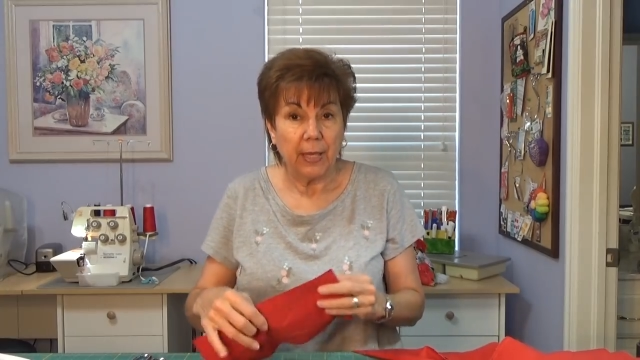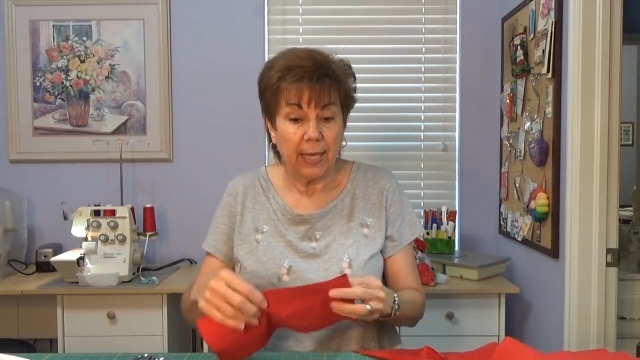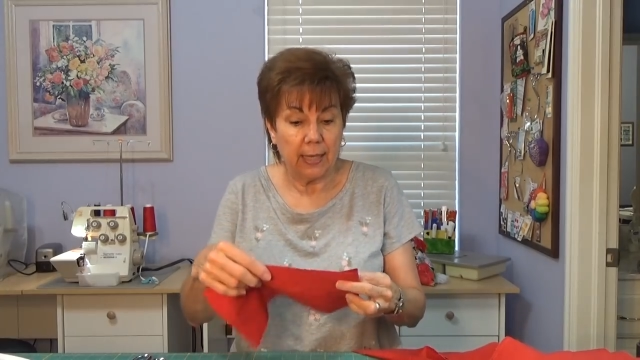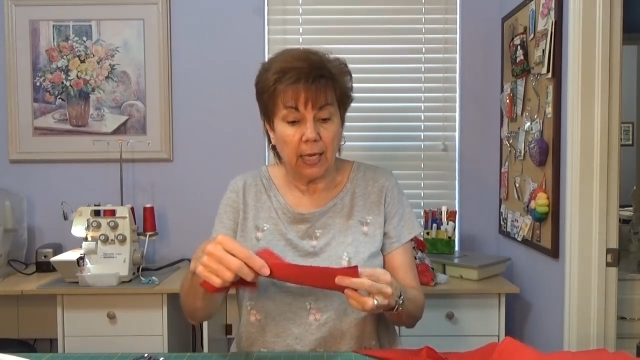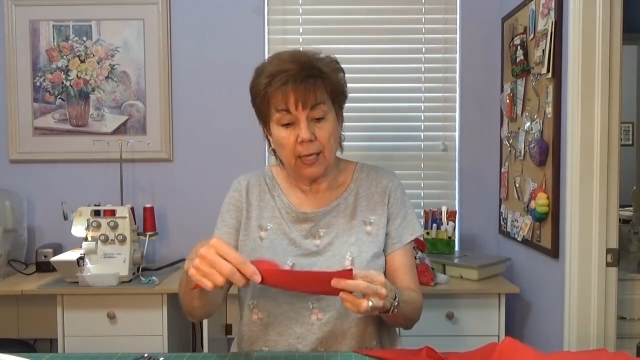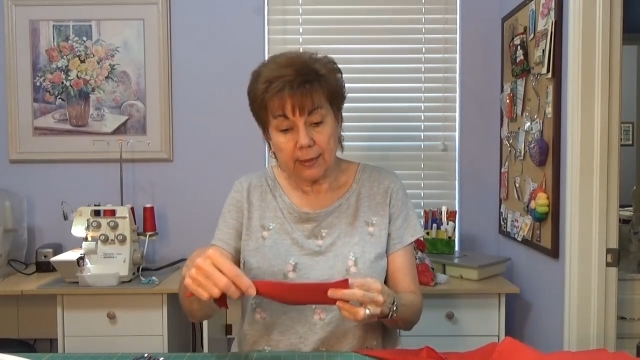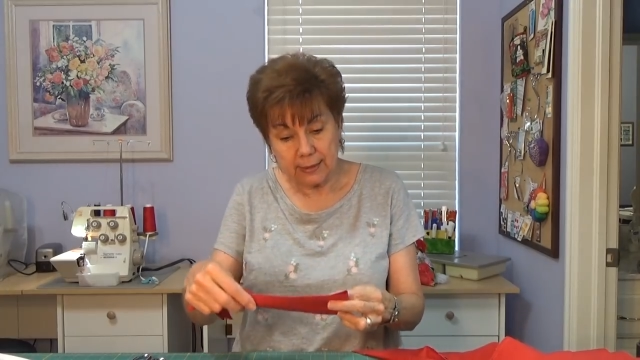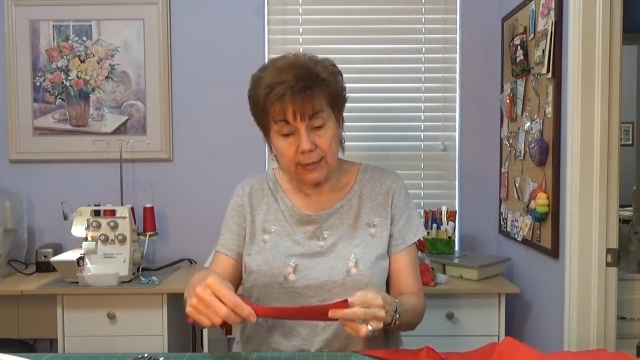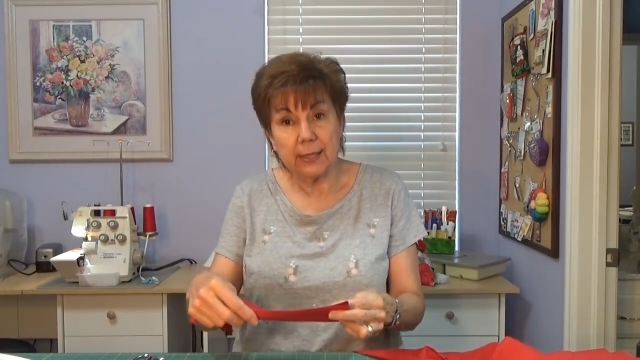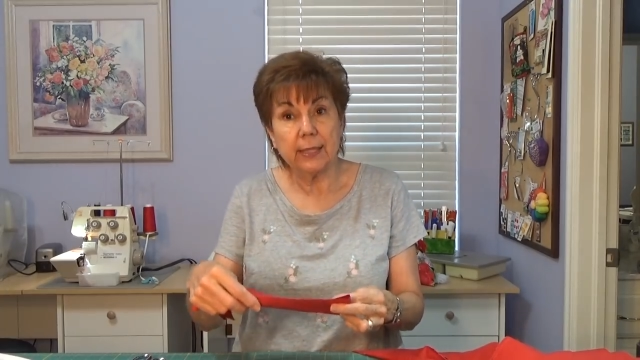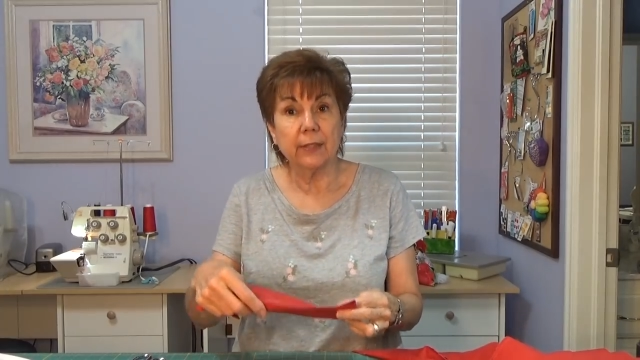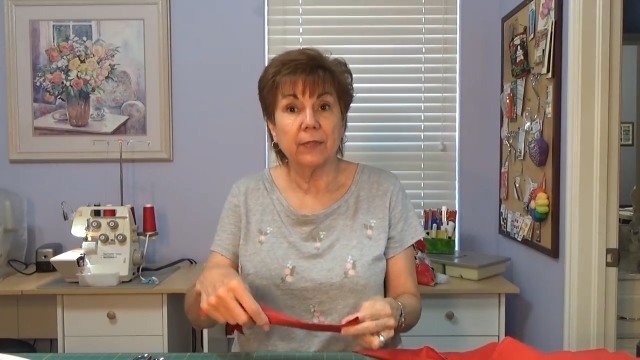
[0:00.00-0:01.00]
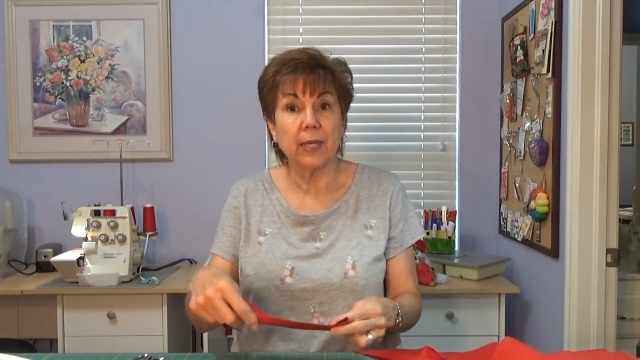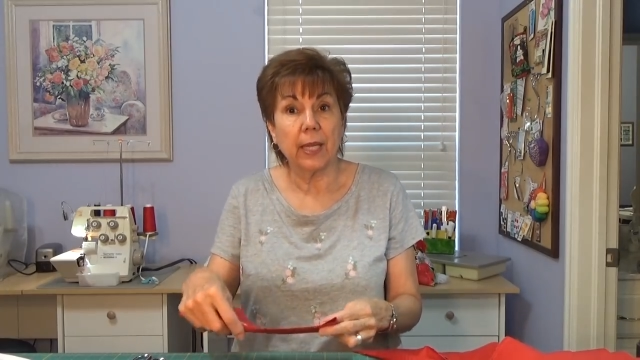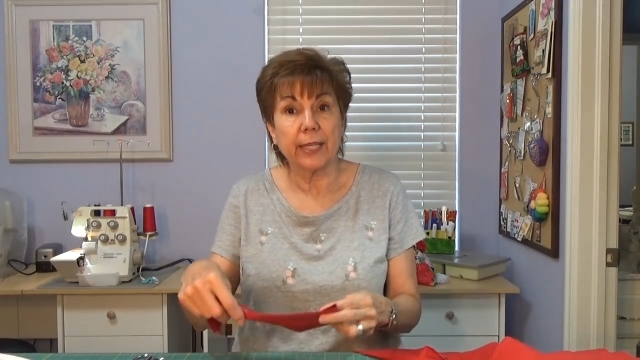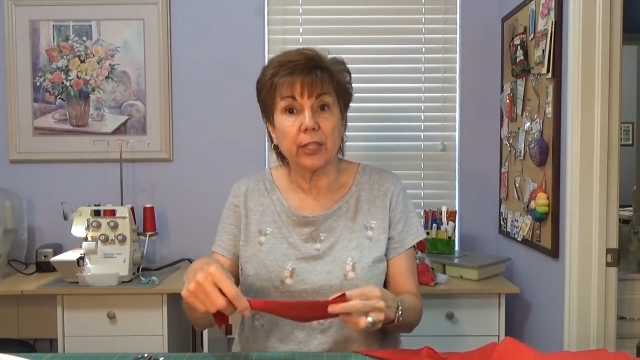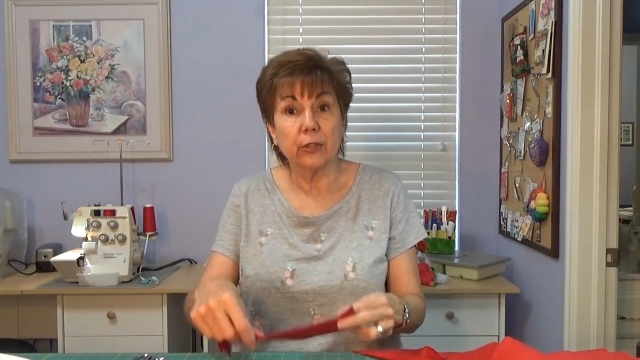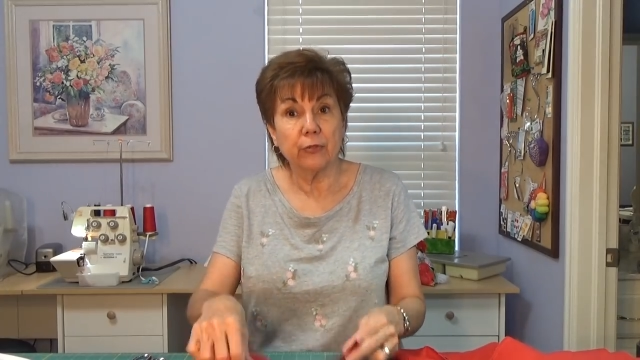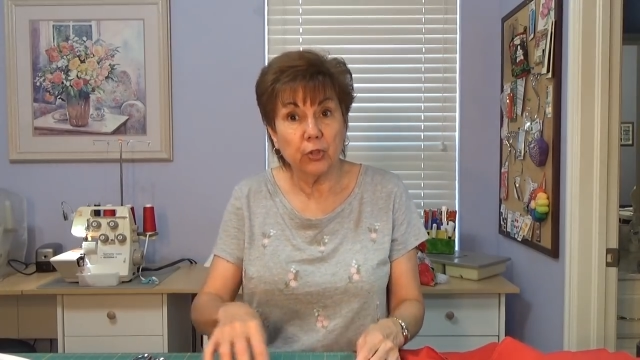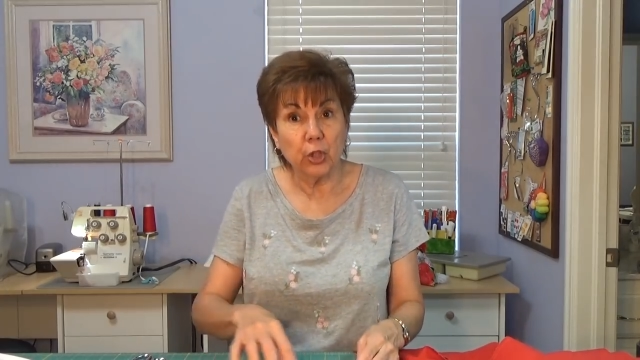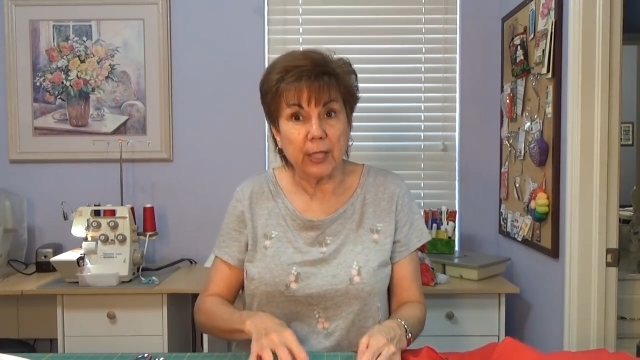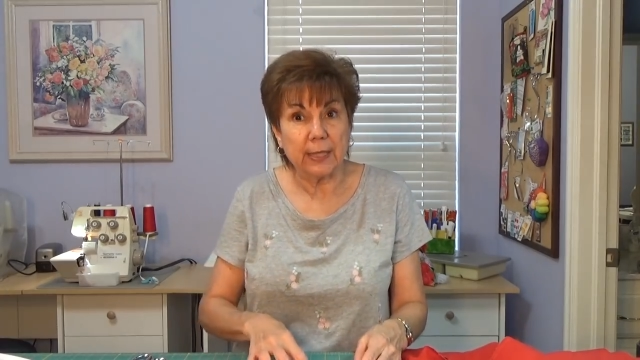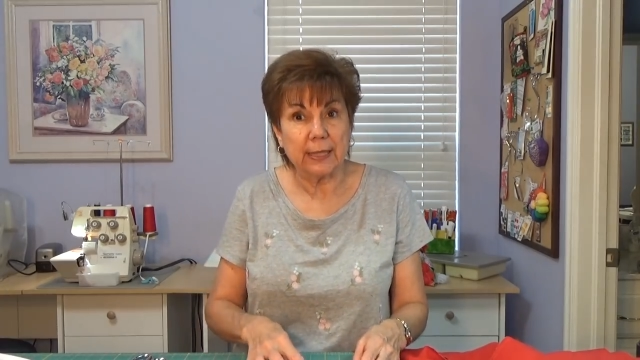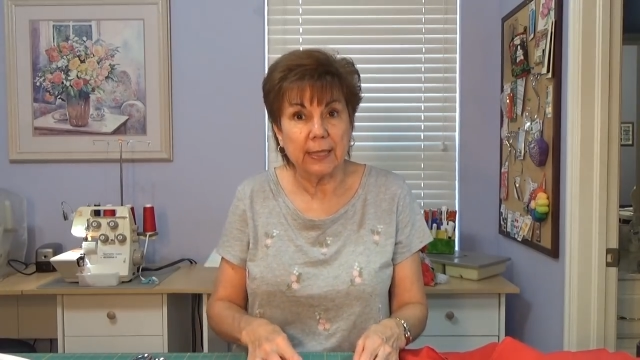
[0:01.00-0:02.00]
and I'll see if I like the
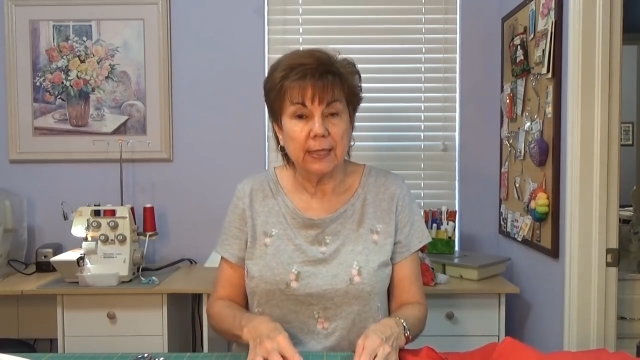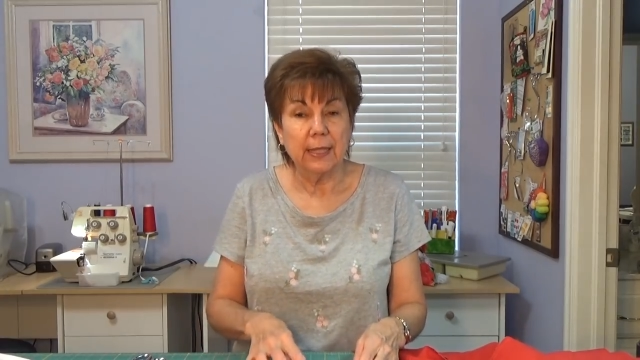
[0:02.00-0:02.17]
foot